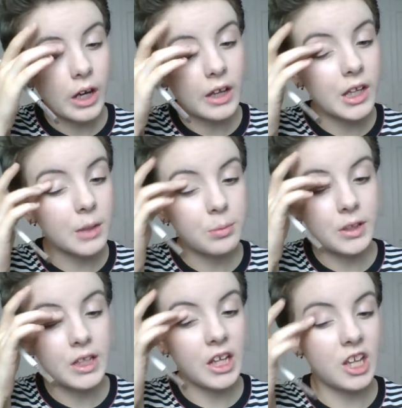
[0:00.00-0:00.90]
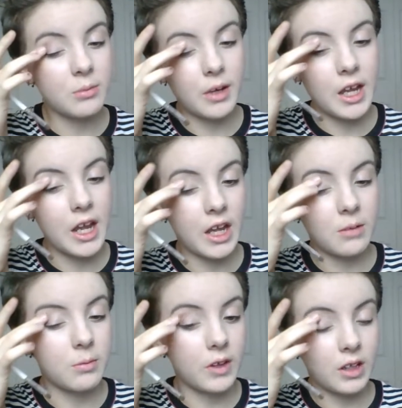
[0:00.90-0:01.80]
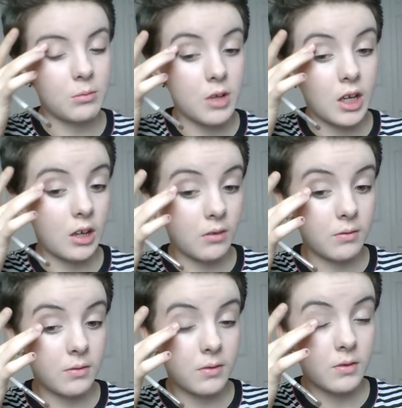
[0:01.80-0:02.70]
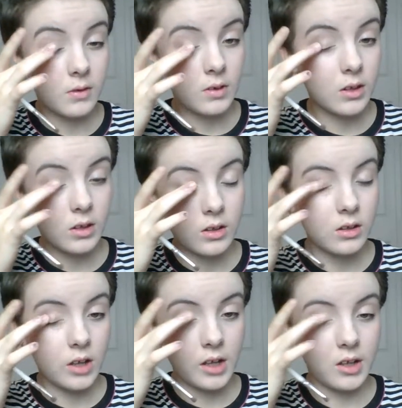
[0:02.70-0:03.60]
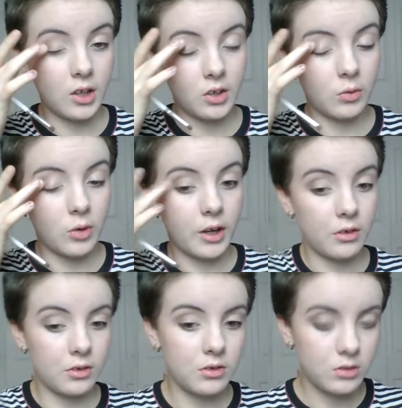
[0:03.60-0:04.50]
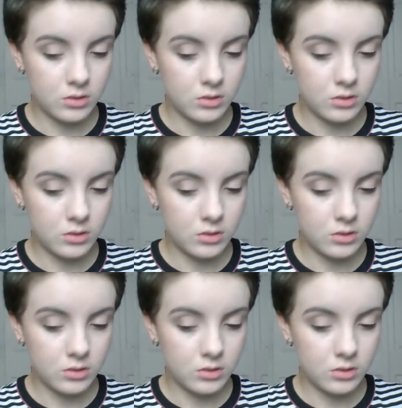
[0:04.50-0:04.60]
I like blending it with my hands, but that can be it takes a while.